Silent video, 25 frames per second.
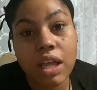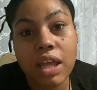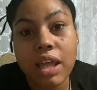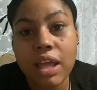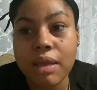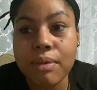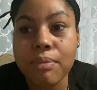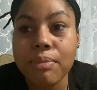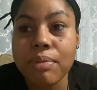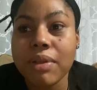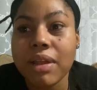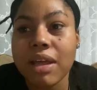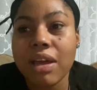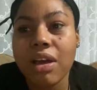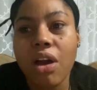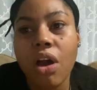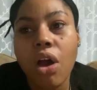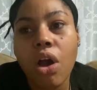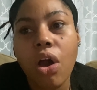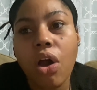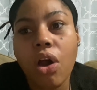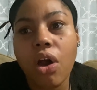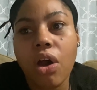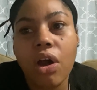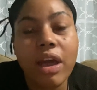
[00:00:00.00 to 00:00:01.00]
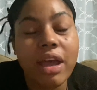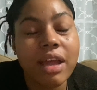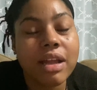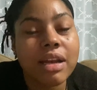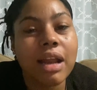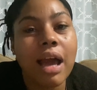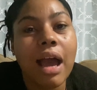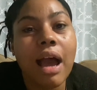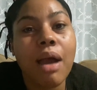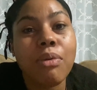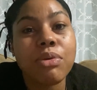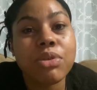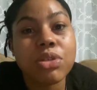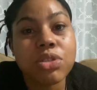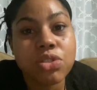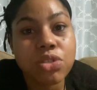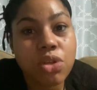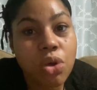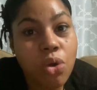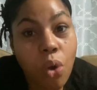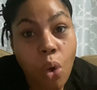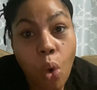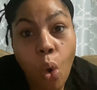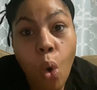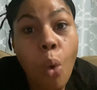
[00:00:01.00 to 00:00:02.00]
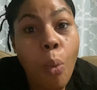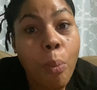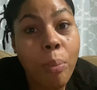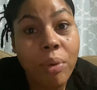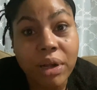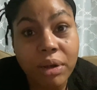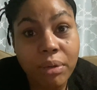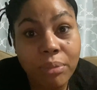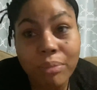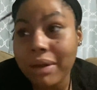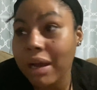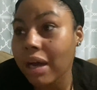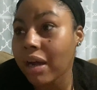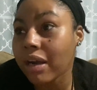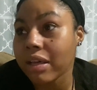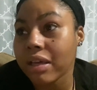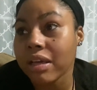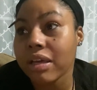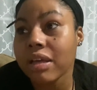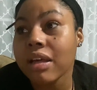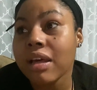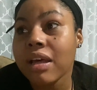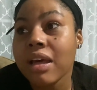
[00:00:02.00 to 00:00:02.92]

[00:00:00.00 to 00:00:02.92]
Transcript: It'd be like, and I was so open about it.